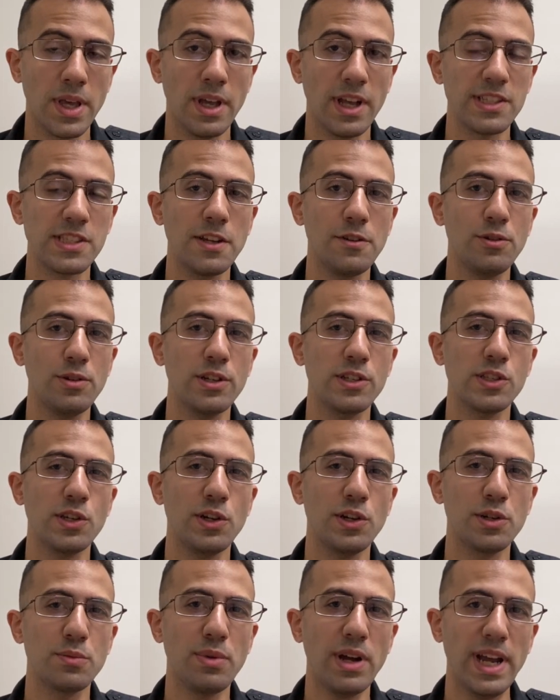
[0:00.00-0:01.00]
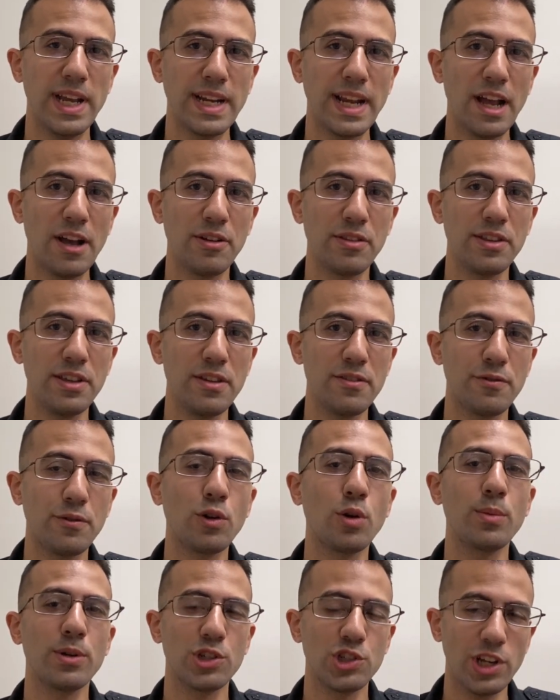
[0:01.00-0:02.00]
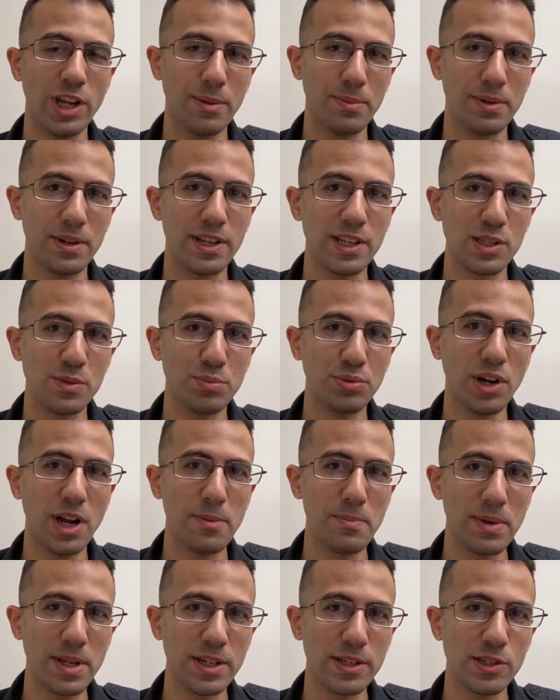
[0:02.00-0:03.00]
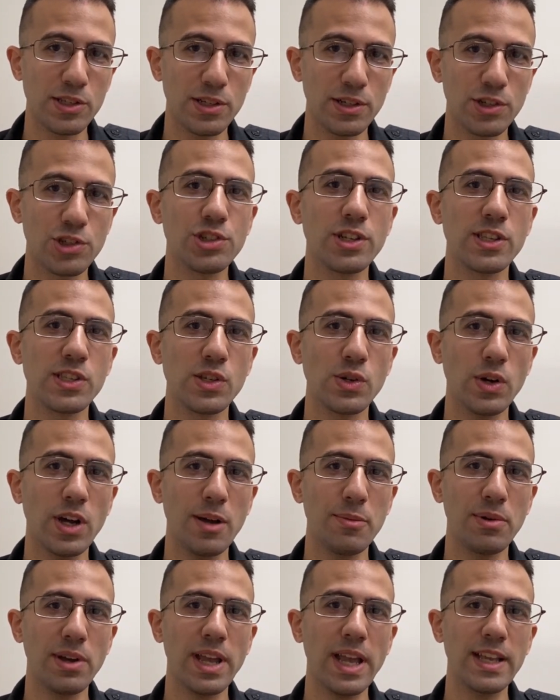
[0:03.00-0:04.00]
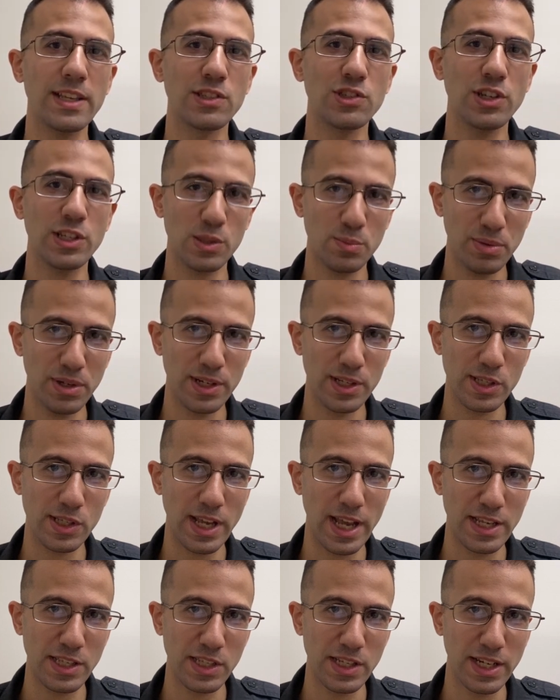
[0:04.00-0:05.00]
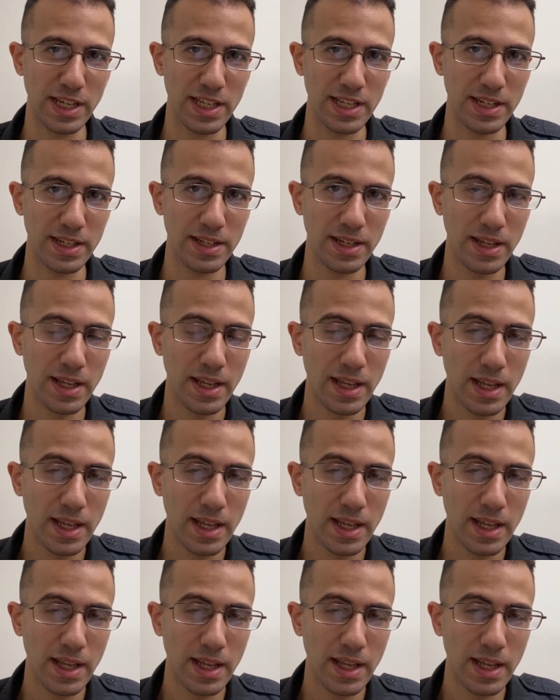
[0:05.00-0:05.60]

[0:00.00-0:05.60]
As everyone has heard by now, the former Japanese Prime Minister Shinzo Abe has just been assassinated.